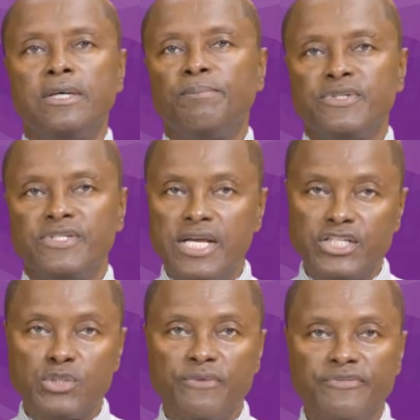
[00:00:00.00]

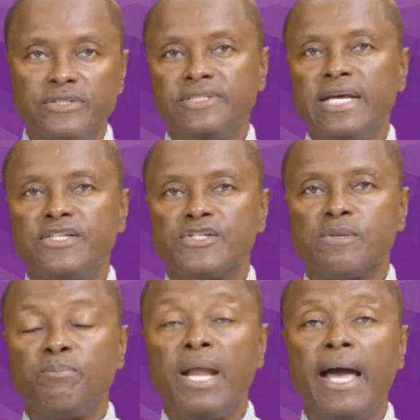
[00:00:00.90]
with intent to
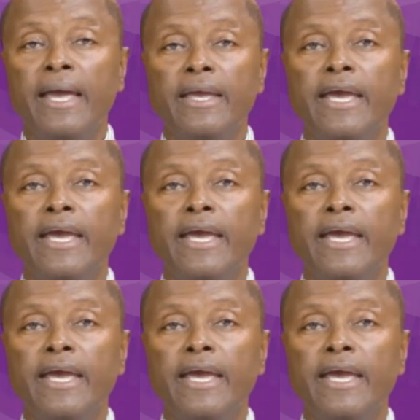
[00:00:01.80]
supply,